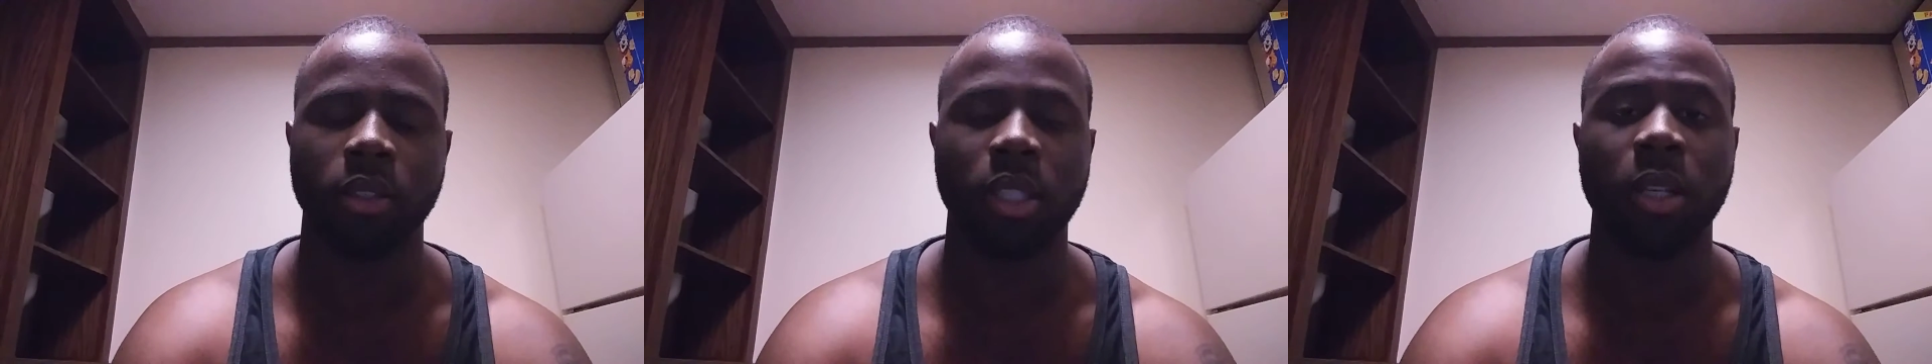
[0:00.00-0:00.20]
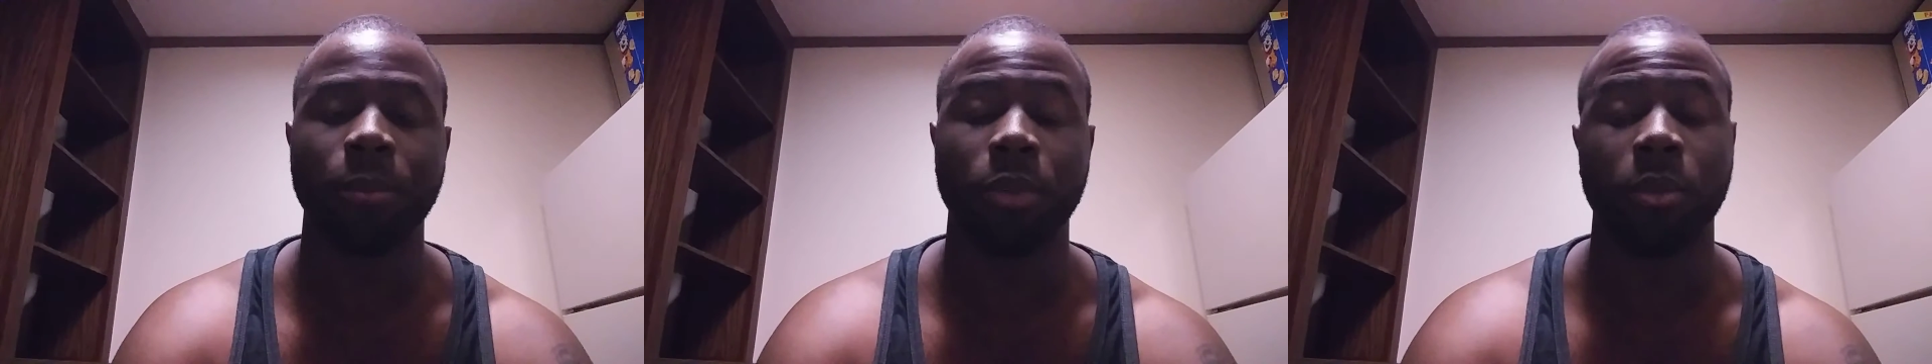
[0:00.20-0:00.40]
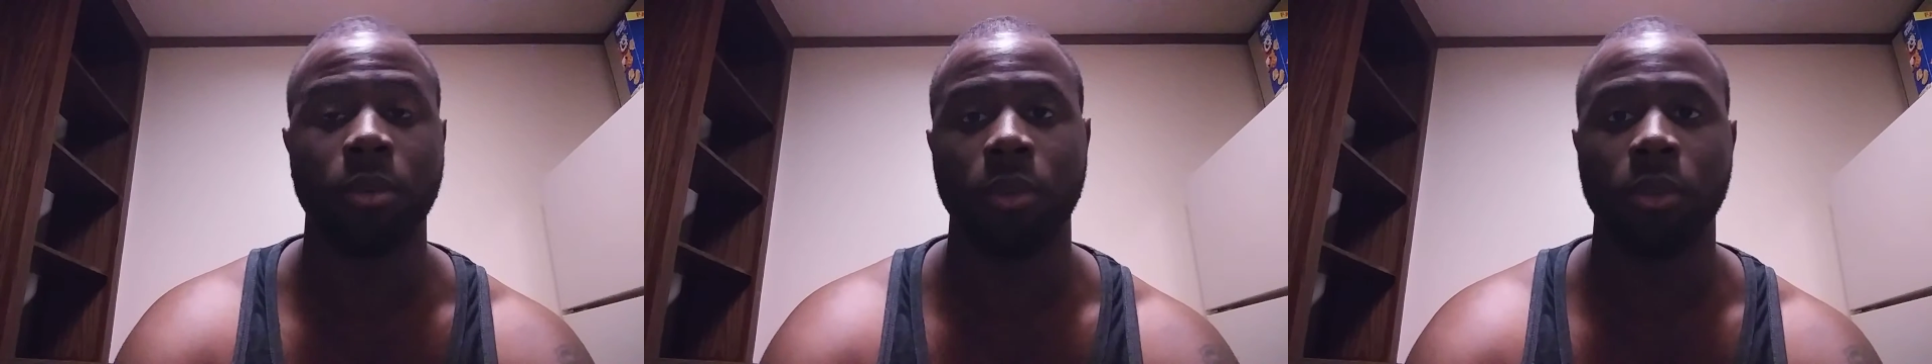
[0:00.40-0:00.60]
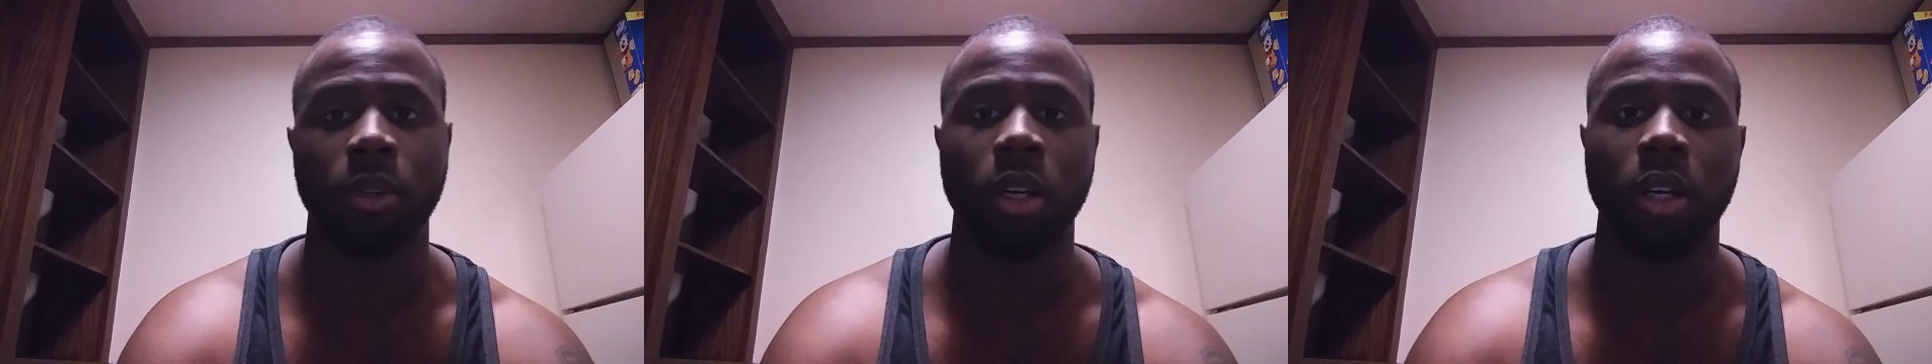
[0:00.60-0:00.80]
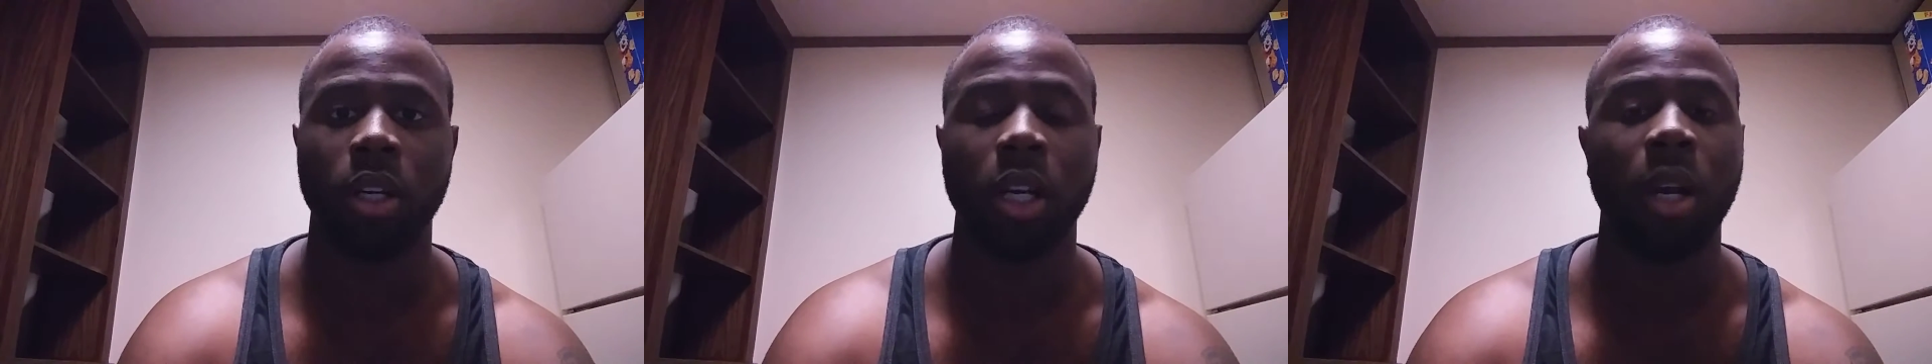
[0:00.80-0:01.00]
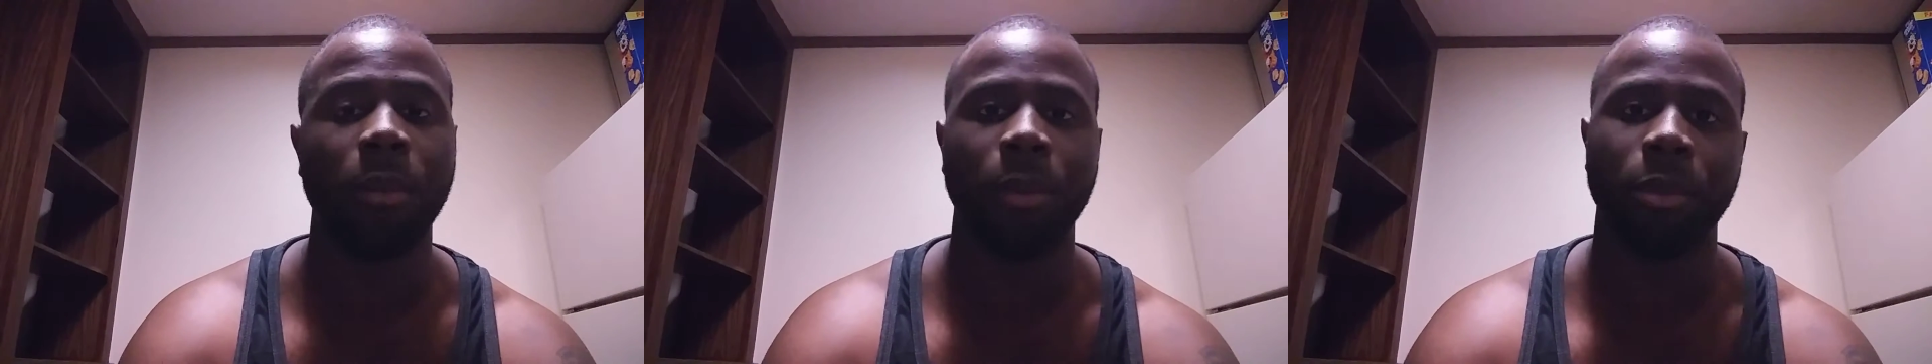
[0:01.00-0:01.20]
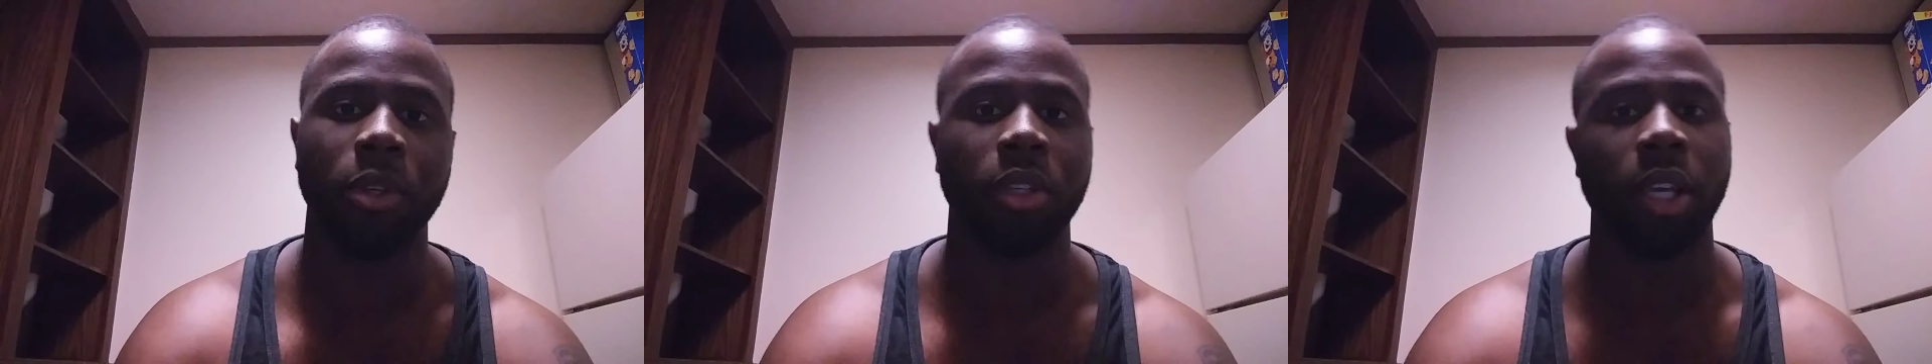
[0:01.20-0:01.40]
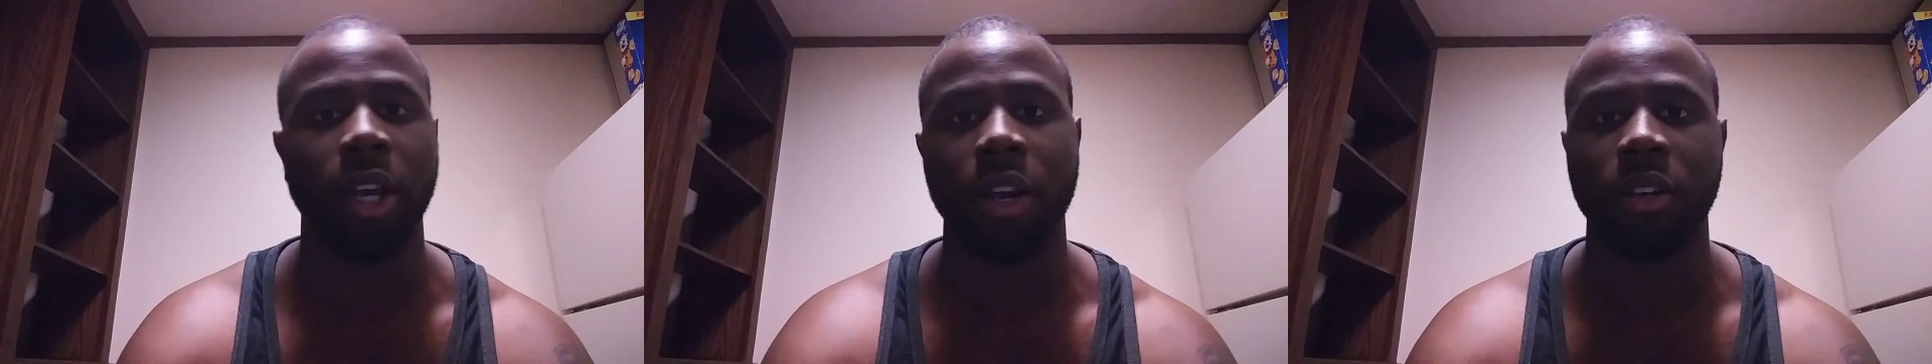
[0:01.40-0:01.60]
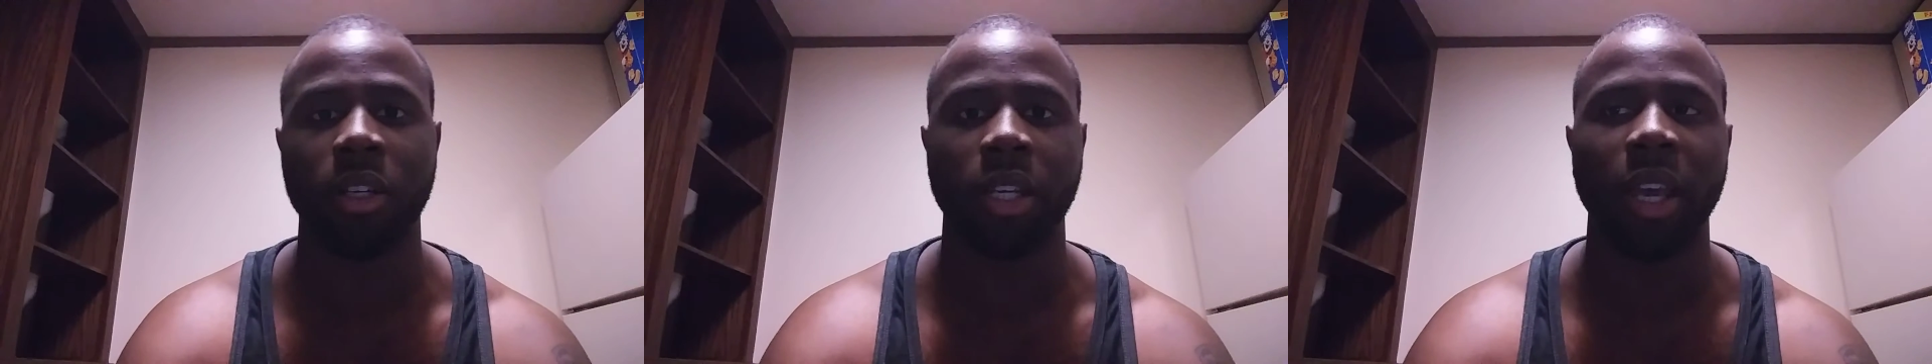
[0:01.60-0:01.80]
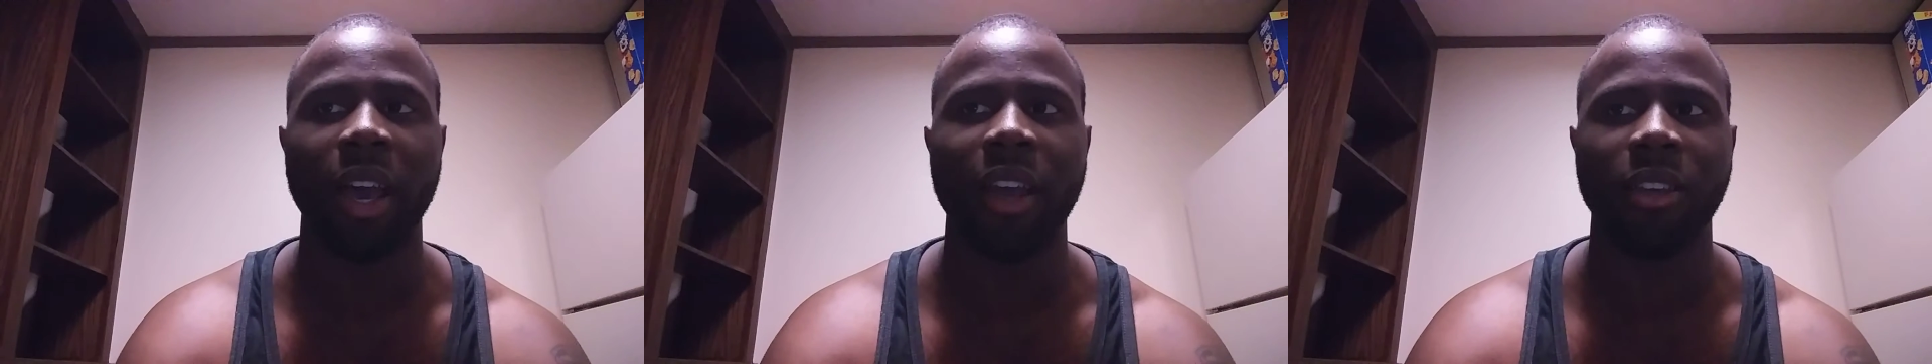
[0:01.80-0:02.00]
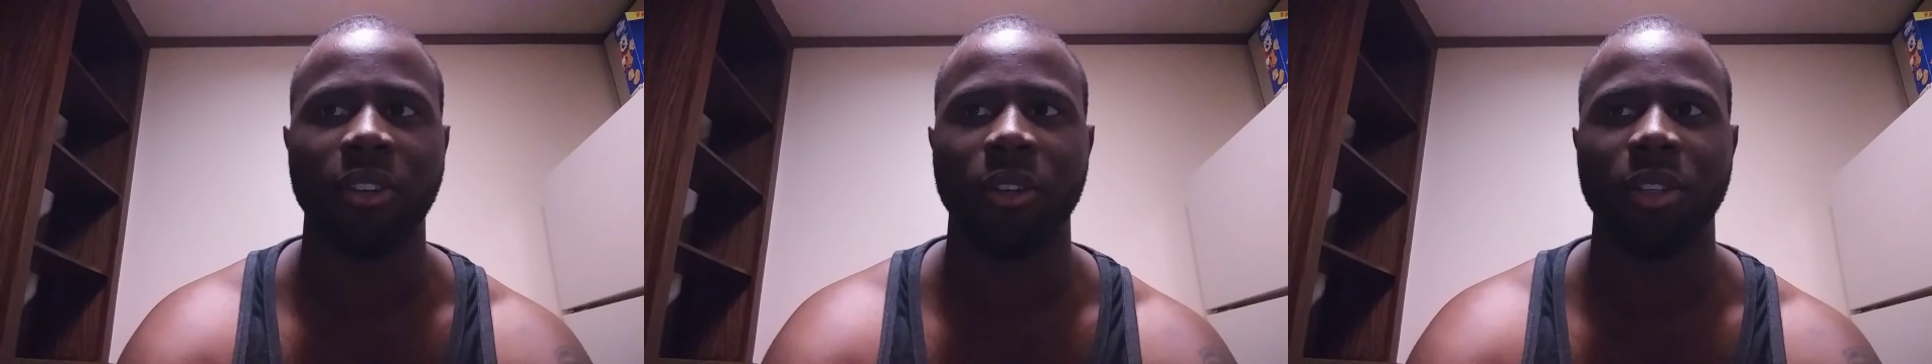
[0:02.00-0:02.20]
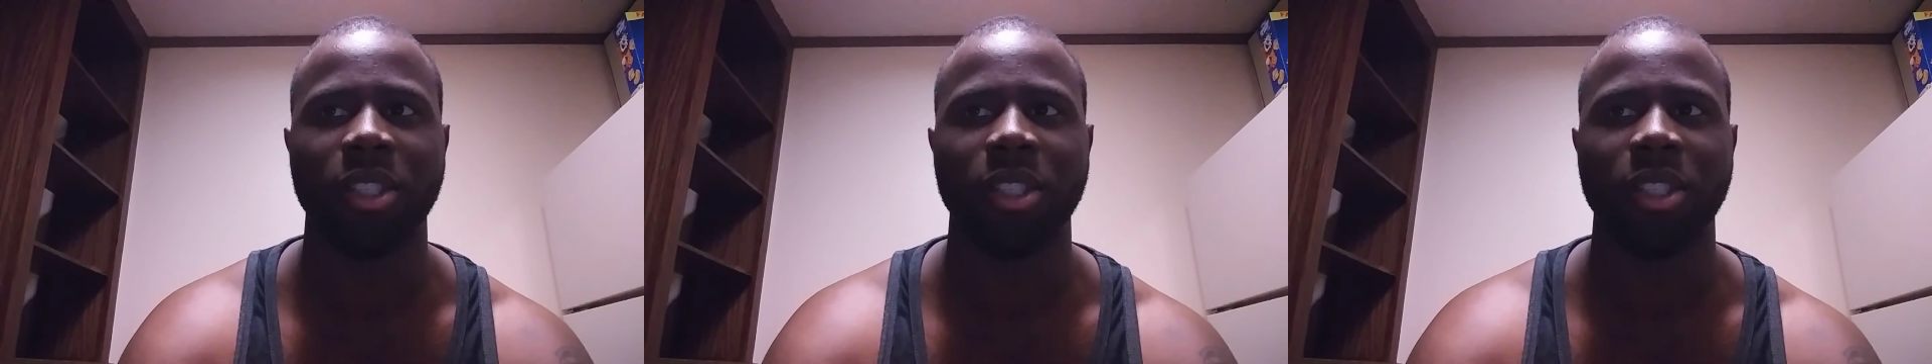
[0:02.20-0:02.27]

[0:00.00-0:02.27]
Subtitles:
typical comic book character guy.